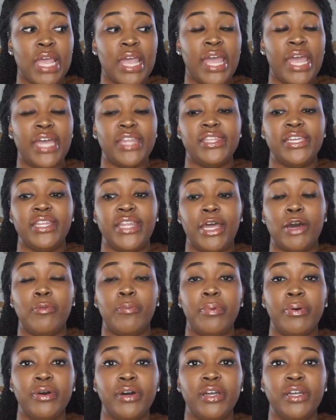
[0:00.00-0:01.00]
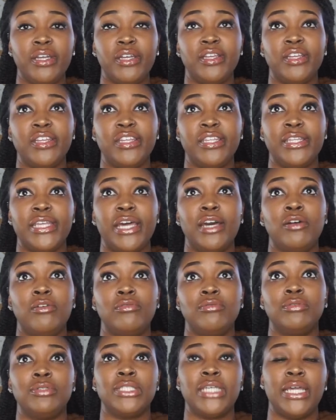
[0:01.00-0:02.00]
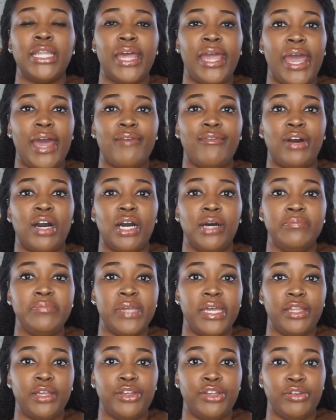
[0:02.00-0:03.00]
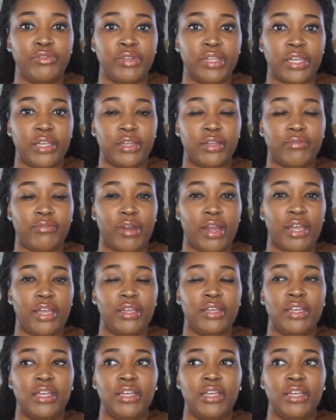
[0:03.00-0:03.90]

And then they'll say they have an updated unit, right?